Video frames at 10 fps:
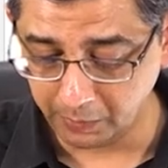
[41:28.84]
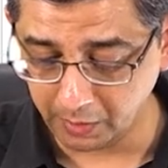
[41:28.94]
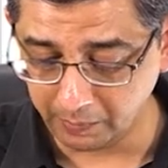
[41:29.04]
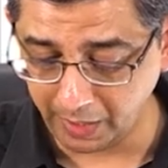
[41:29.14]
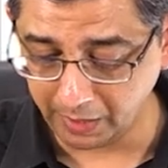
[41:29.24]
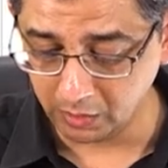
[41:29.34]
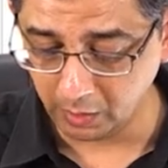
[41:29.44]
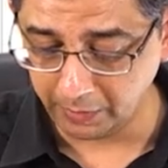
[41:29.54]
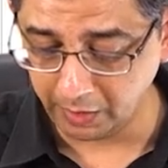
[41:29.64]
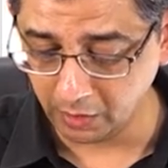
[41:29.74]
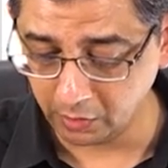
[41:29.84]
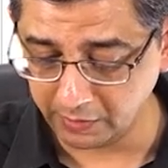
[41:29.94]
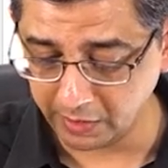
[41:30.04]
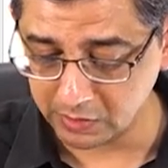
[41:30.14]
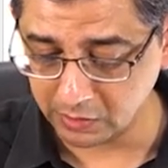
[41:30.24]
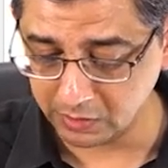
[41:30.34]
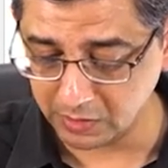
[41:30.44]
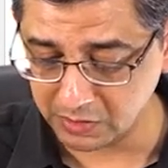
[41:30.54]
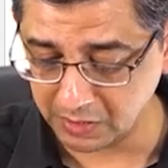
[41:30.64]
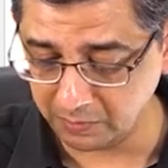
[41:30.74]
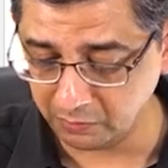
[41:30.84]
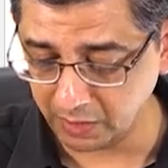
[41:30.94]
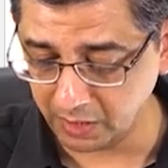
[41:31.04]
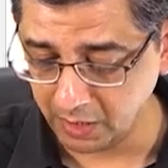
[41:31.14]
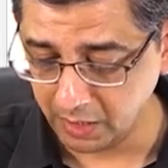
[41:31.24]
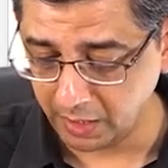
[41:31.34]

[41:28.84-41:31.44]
peak bang in the middle of diastole the same way,